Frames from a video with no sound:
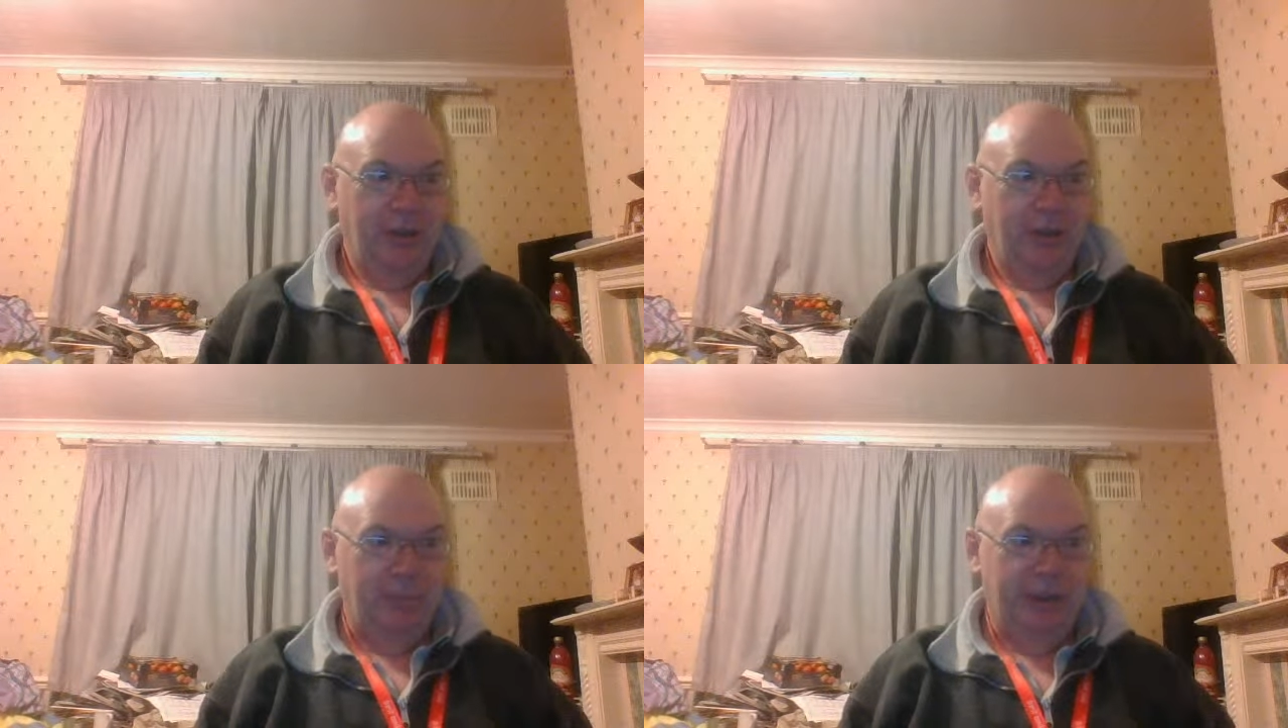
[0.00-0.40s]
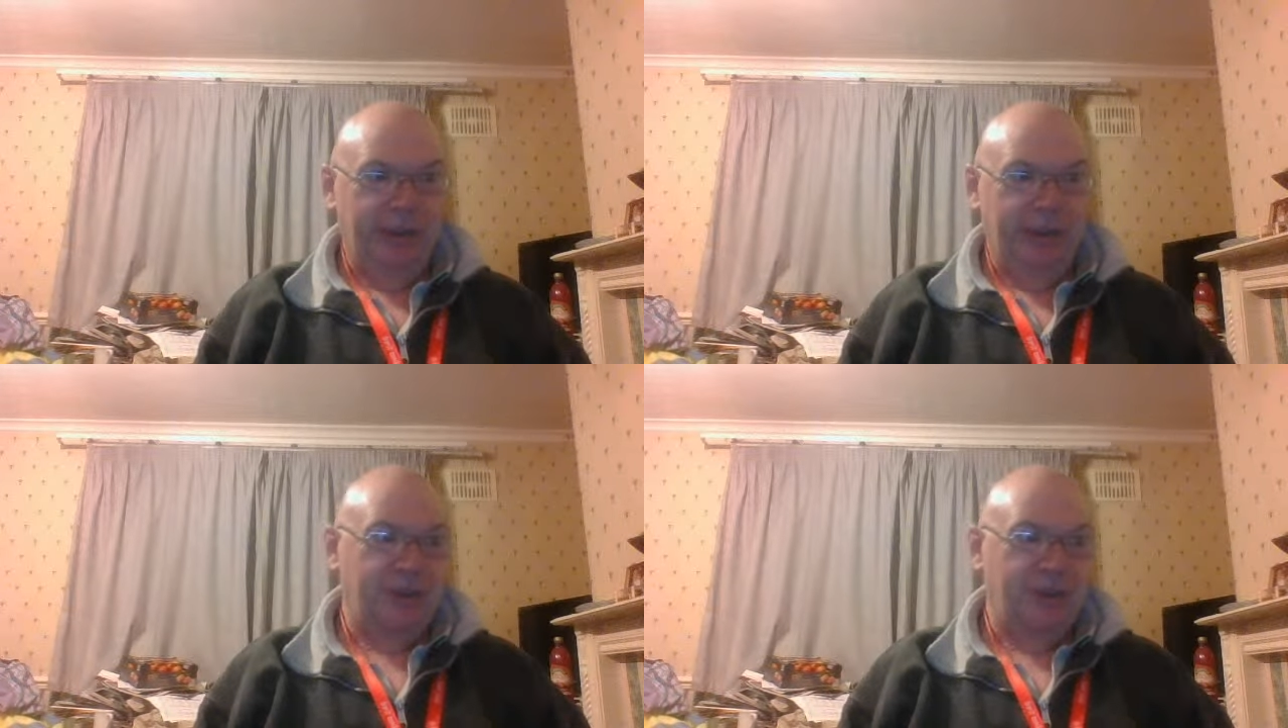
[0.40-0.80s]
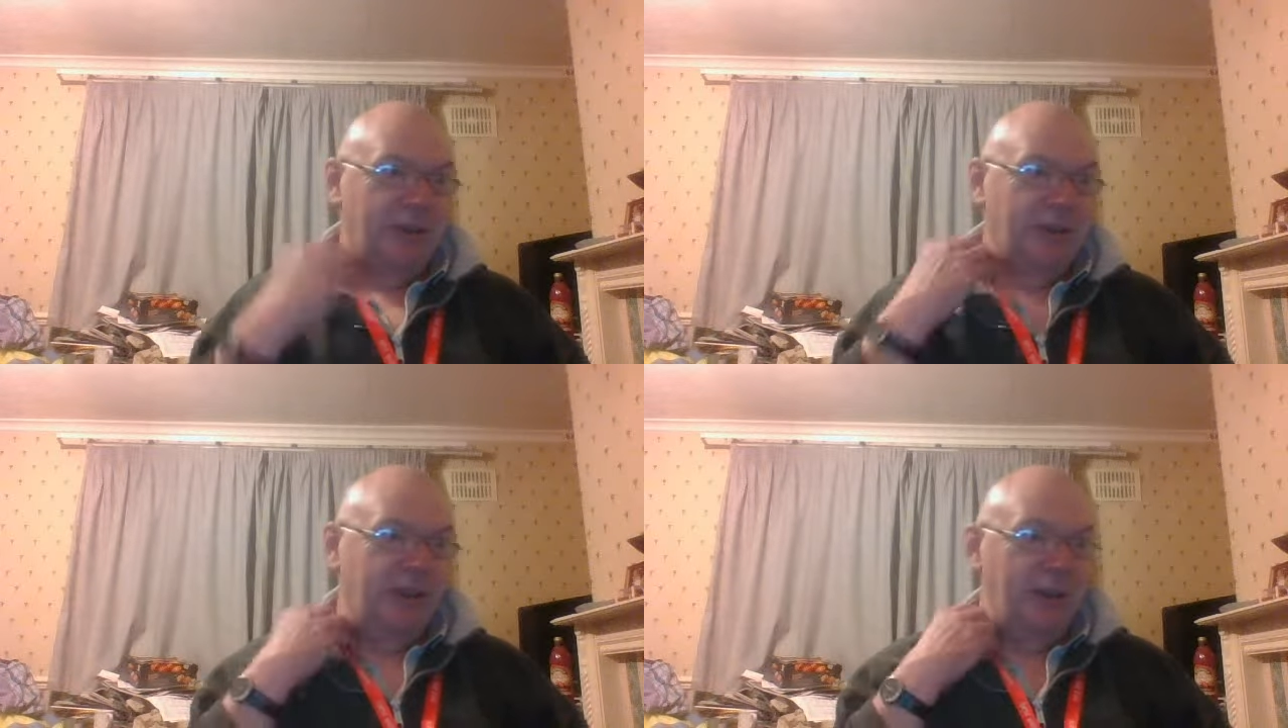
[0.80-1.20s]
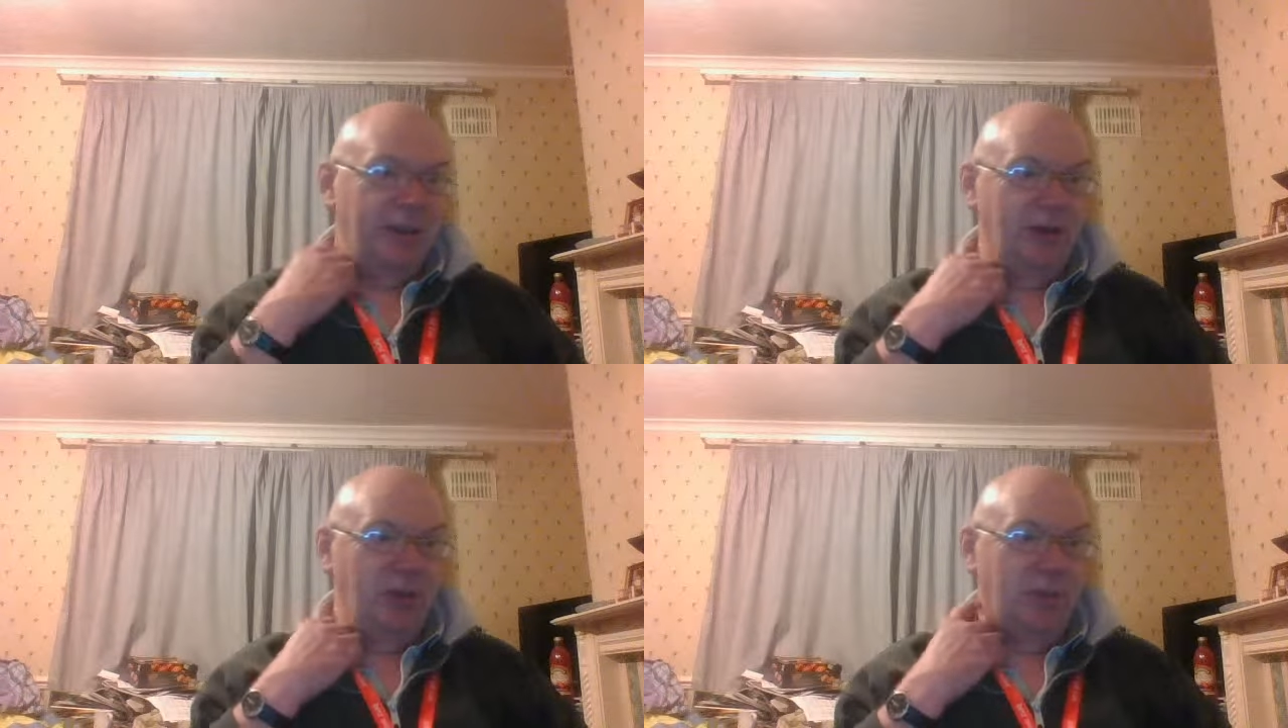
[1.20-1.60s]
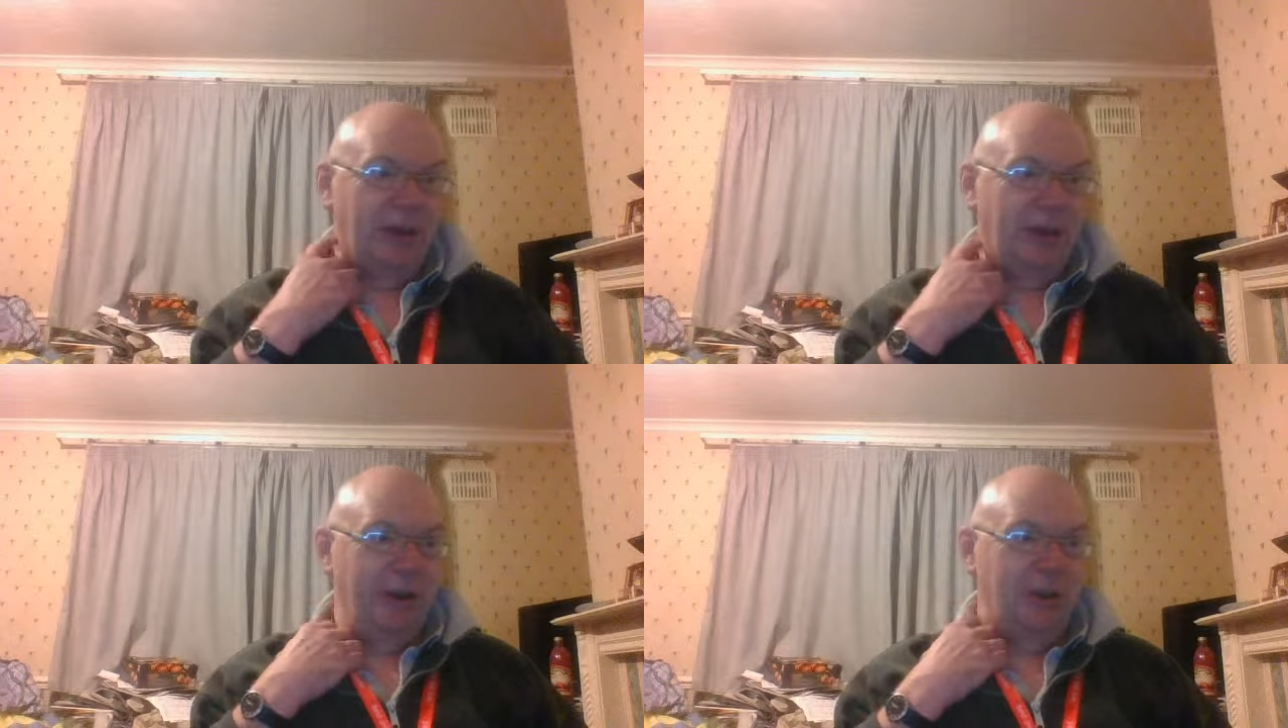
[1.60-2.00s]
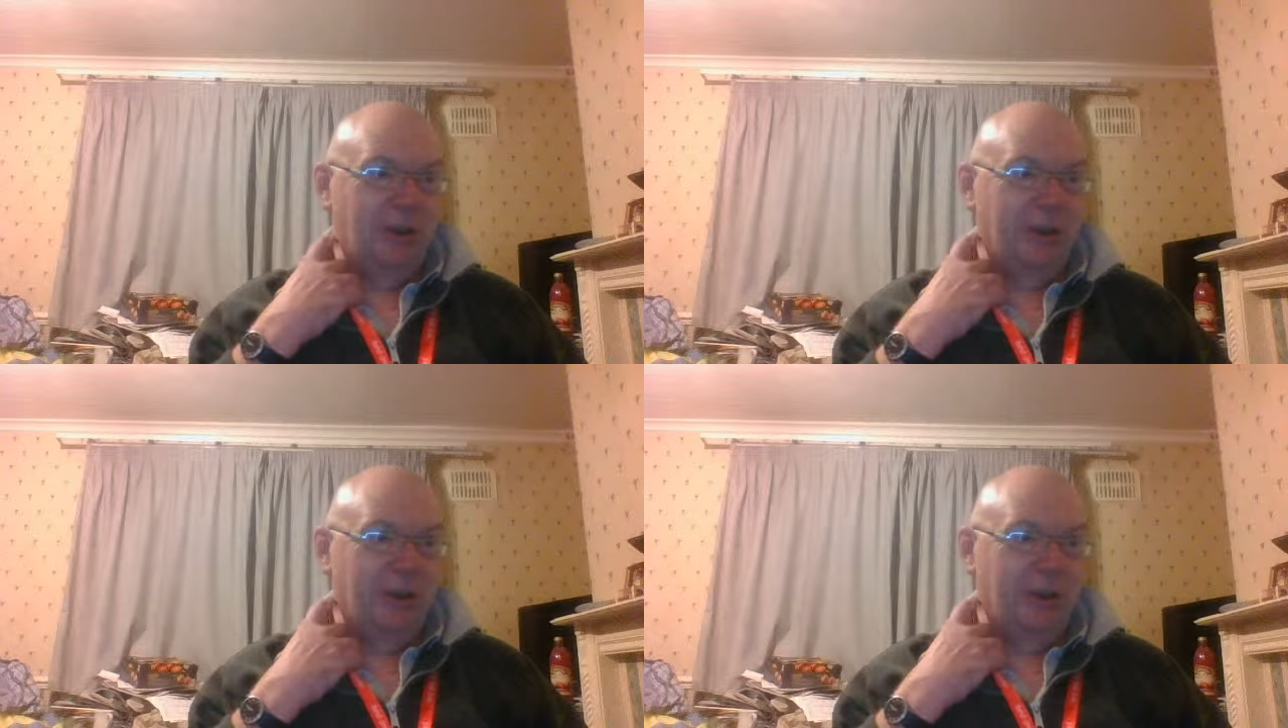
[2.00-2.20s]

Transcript: The best thing about marriage